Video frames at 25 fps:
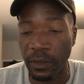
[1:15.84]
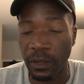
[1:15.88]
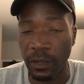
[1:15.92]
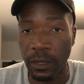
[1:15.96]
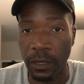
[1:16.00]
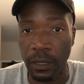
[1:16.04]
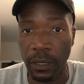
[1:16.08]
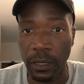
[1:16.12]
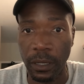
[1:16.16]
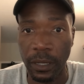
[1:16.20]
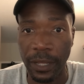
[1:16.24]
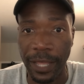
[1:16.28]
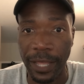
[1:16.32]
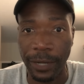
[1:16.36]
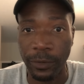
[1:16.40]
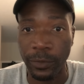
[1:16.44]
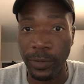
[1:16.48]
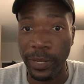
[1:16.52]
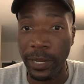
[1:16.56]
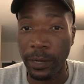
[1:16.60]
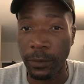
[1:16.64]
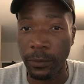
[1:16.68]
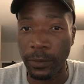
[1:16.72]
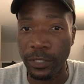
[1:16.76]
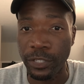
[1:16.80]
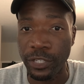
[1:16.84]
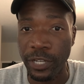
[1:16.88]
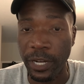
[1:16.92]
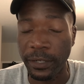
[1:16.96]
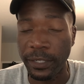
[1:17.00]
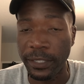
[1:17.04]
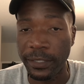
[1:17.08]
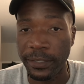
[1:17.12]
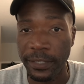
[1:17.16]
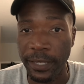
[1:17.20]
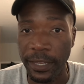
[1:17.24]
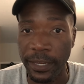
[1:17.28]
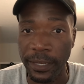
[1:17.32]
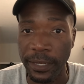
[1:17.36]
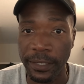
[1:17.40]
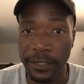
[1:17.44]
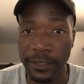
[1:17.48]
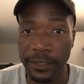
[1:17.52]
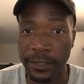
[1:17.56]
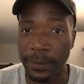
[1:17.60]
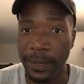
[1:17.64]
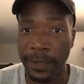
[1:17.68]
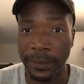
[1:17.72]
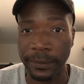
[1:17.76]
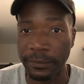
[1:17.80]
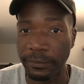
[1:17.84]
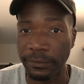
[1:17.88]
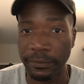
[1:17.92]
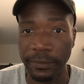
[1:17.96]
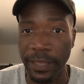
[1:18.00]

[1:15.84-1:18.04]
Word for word: Uh, I don't care what Jerry says about